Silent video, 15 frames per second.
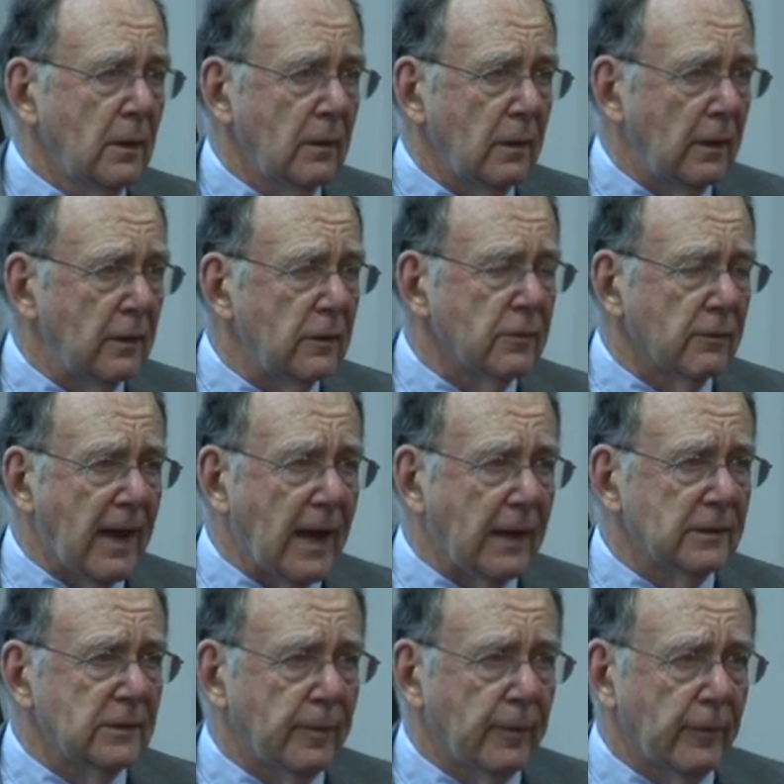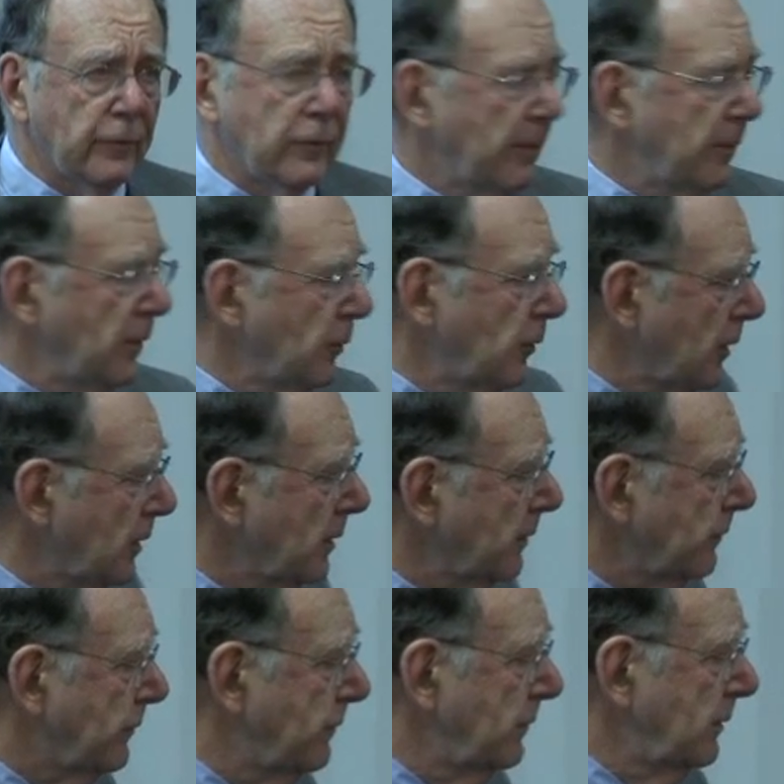that interact to perform the work of
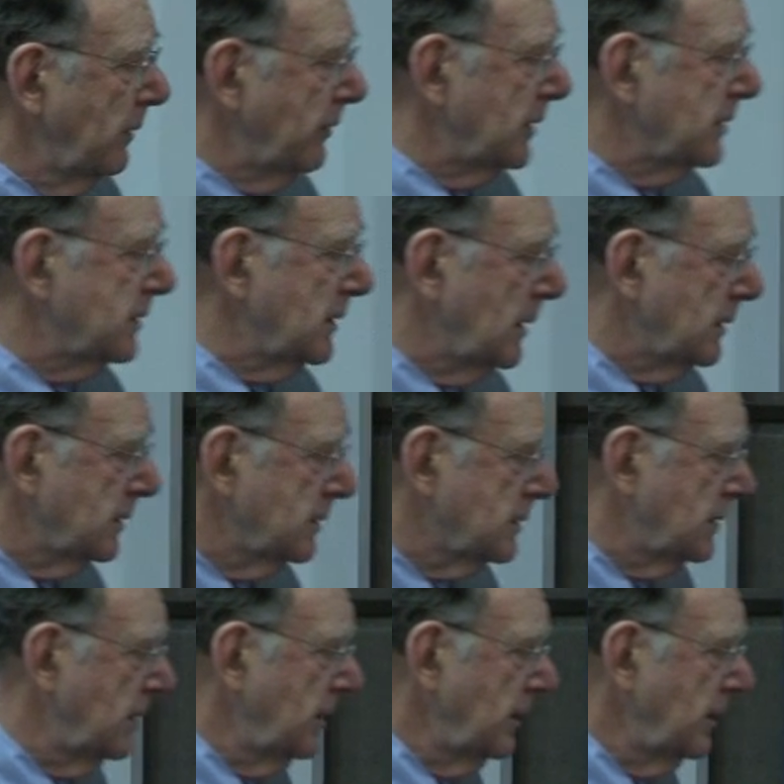living cells.